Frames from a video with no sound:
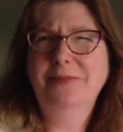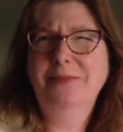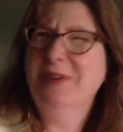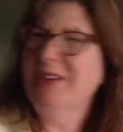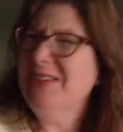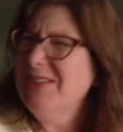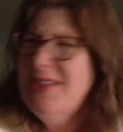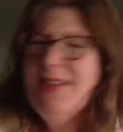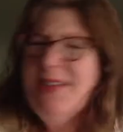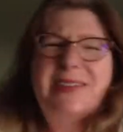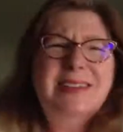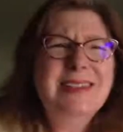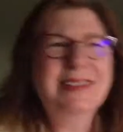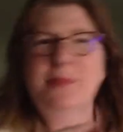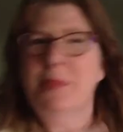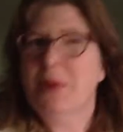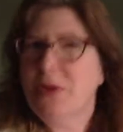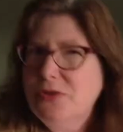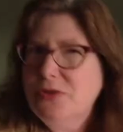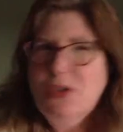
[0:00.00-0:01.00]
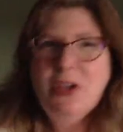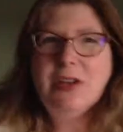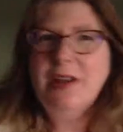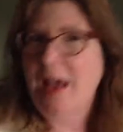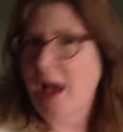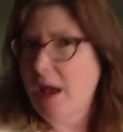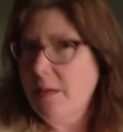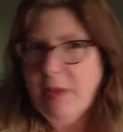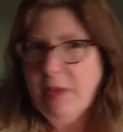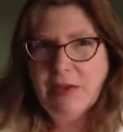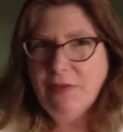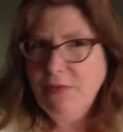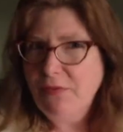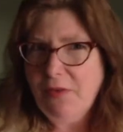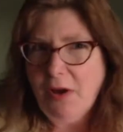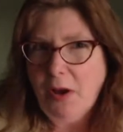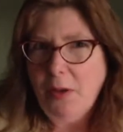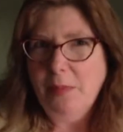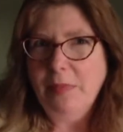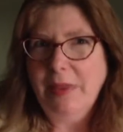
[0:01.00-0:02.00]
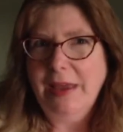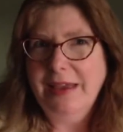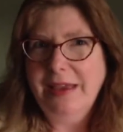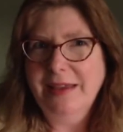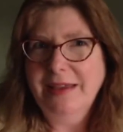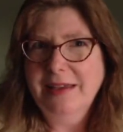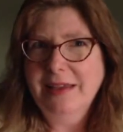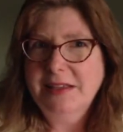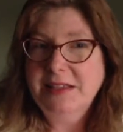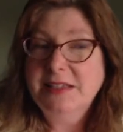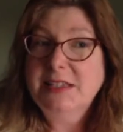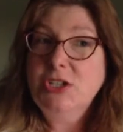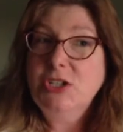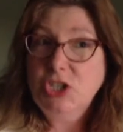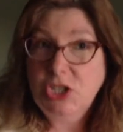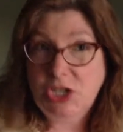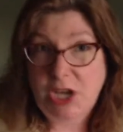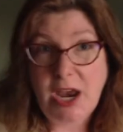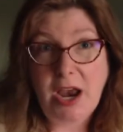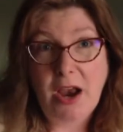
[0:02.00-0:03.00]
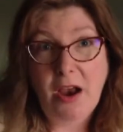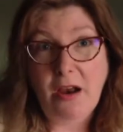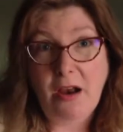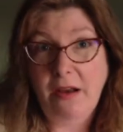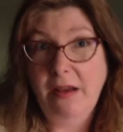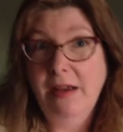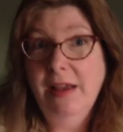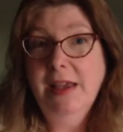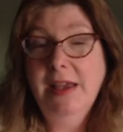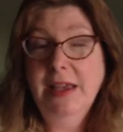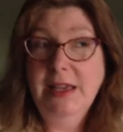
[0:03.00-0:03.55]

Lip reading: where's all this emotion coming from? Like, it's a chair.